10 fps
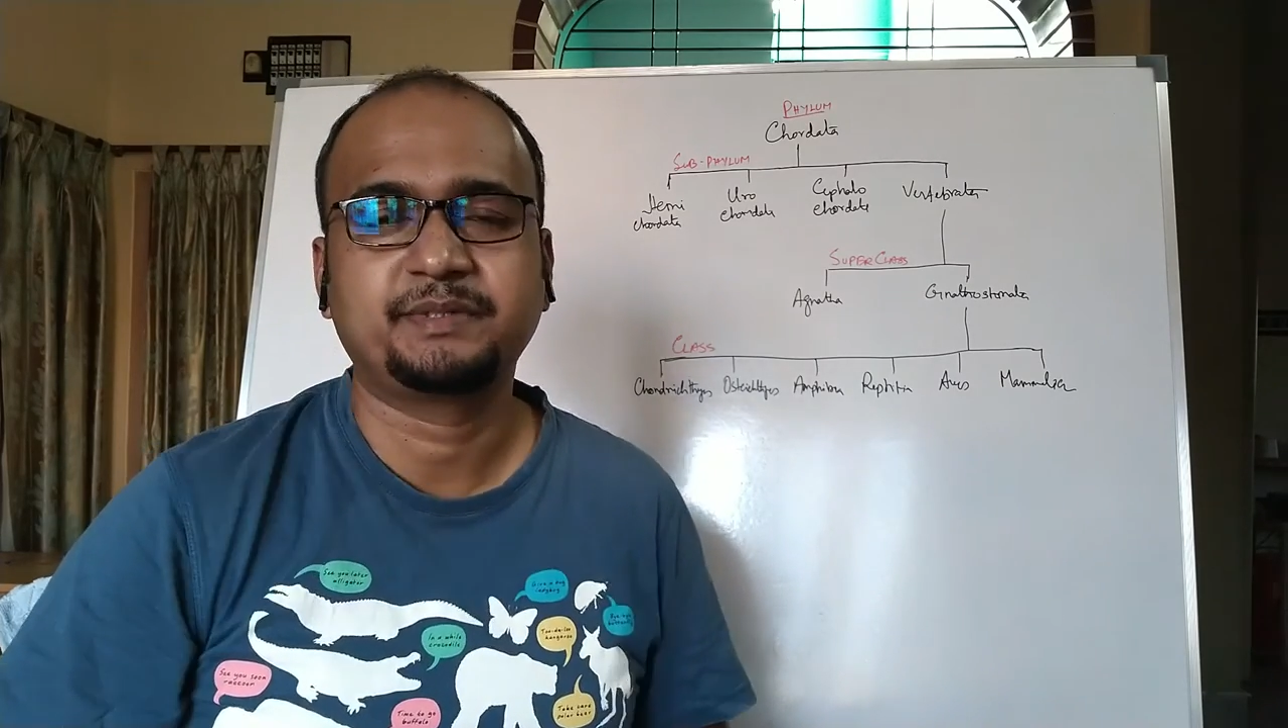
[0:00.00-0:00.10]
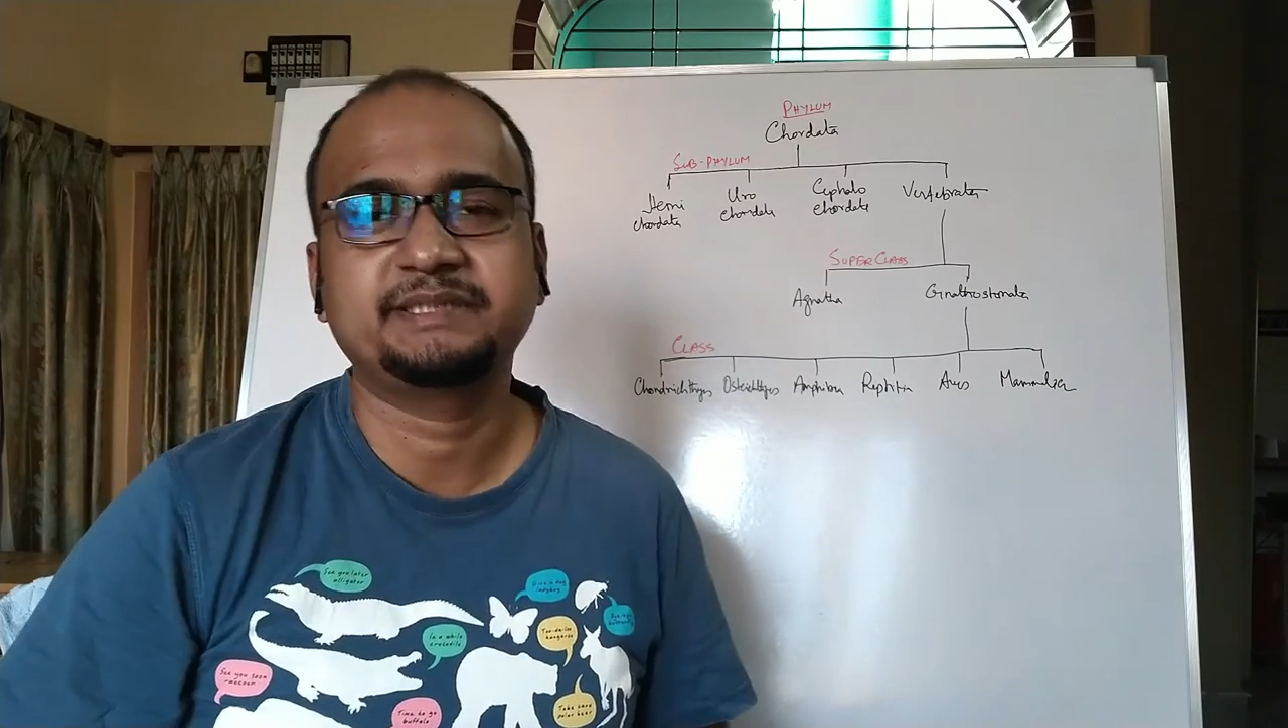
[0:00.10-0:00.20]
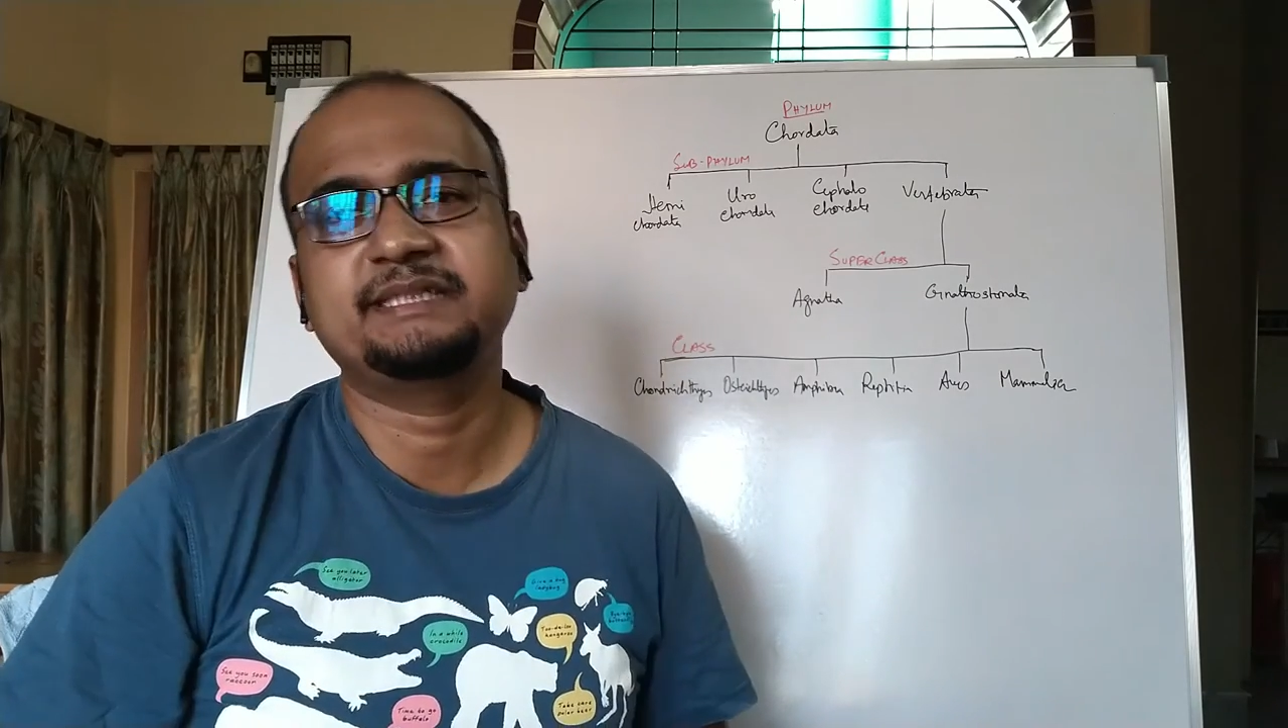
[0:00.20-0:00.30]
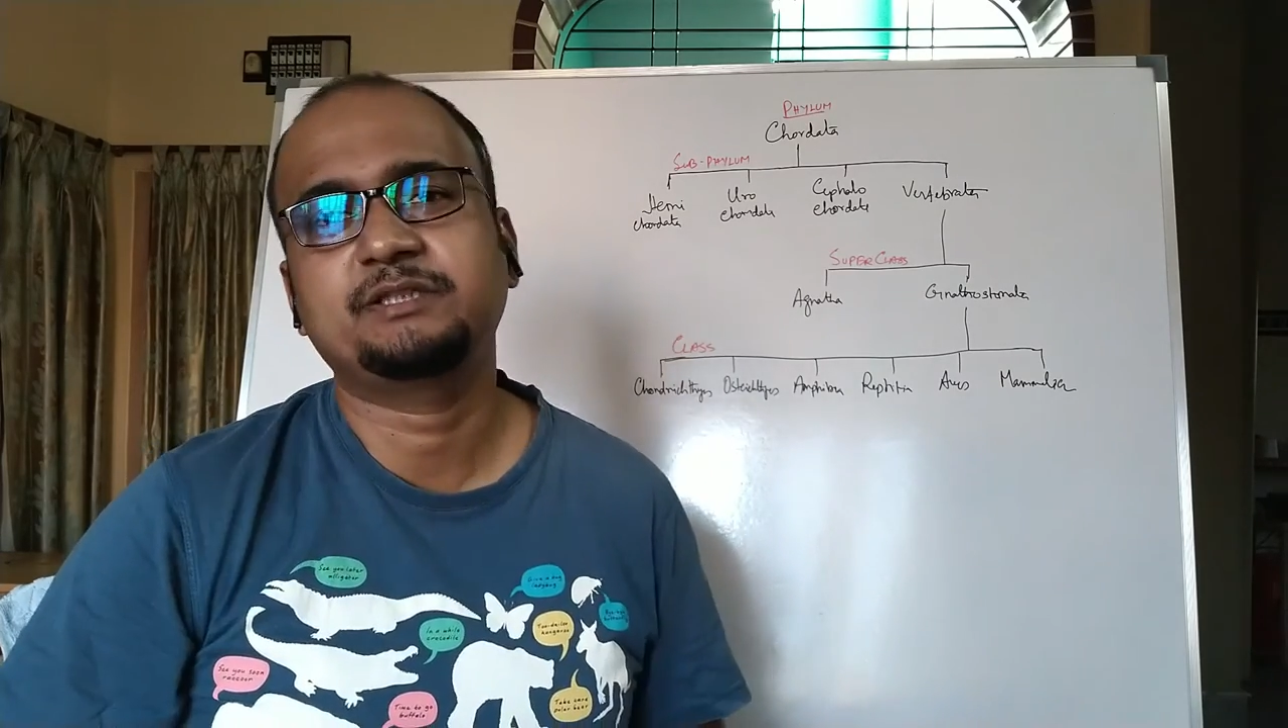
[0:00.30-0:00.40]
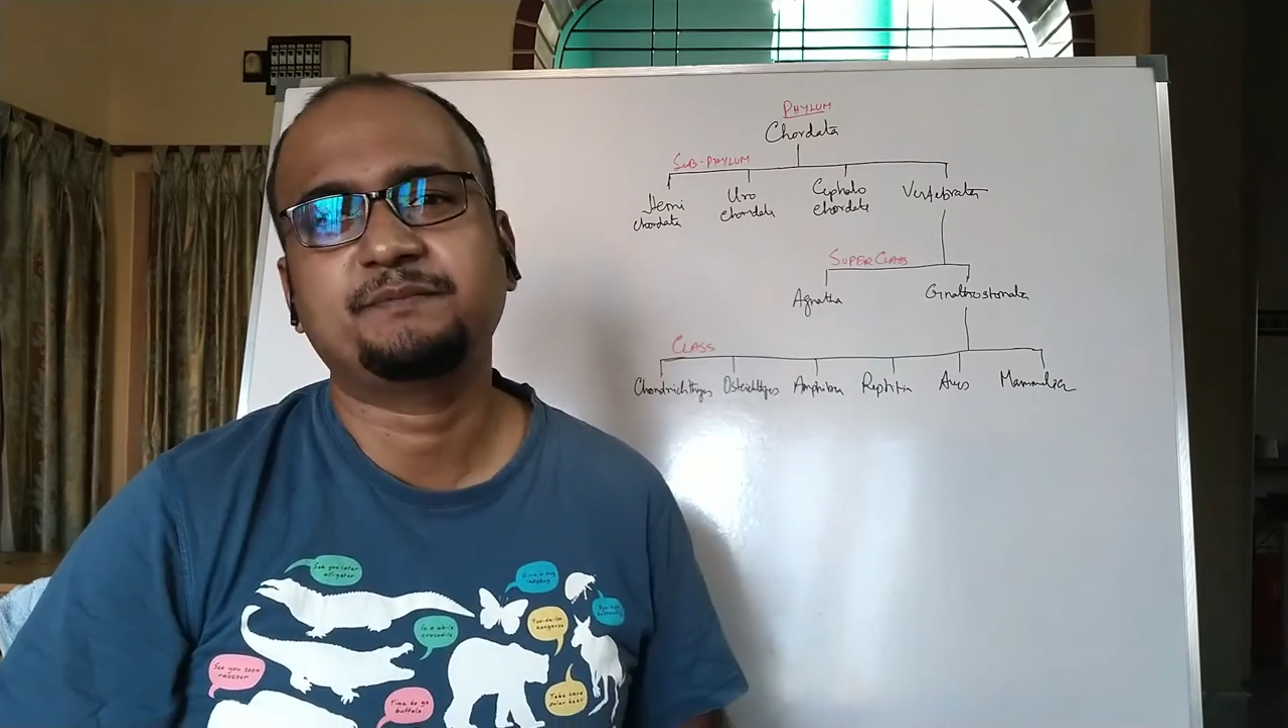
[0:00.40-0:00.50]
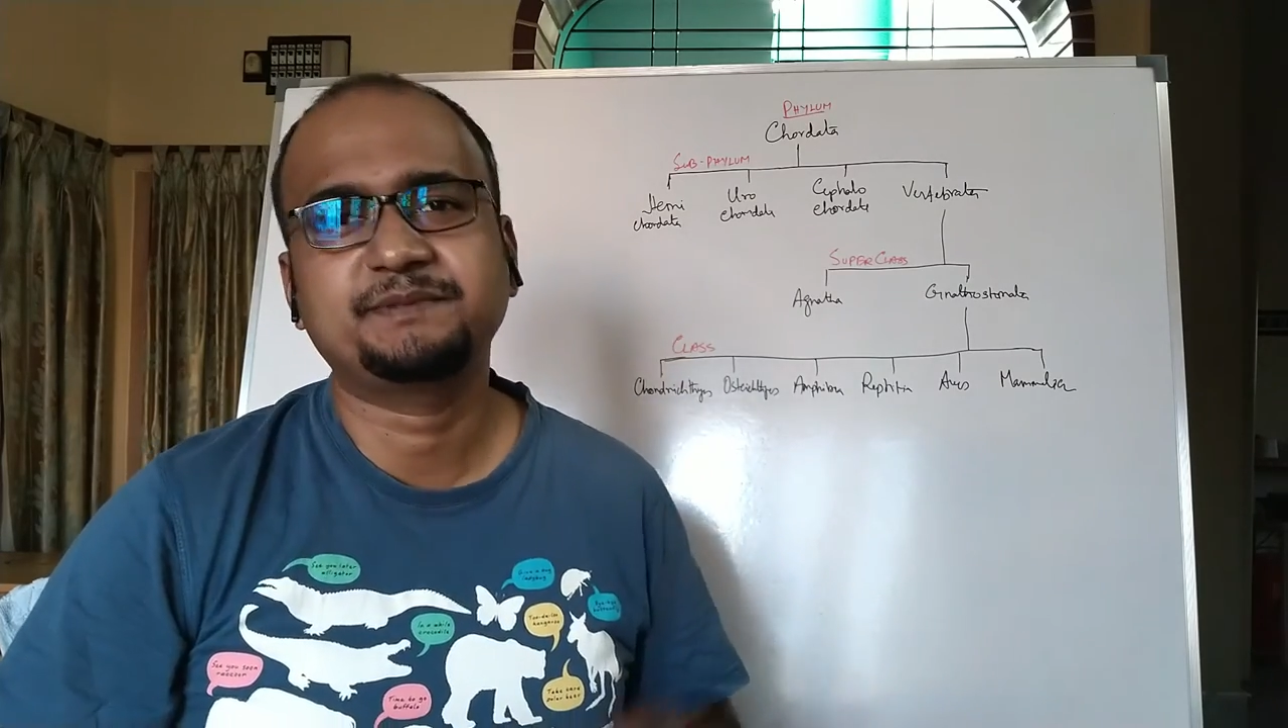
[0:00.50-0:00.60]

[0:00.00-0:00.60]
Presence of